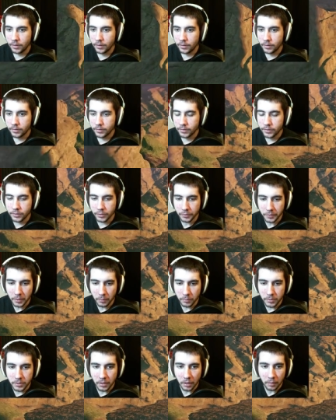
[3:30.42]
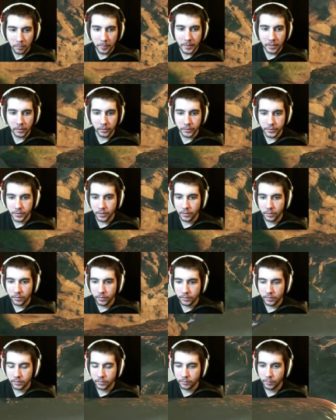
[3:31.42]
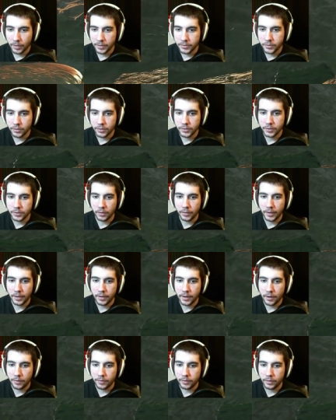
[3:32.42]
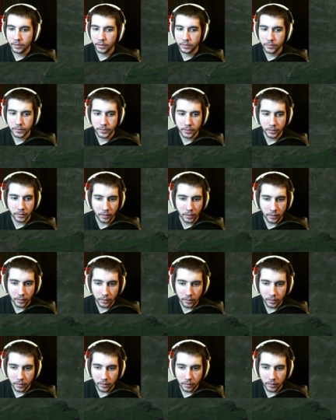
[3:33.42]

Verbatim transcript: Still no dung beetles though. Why is there sunlight down here? Are you seeing that?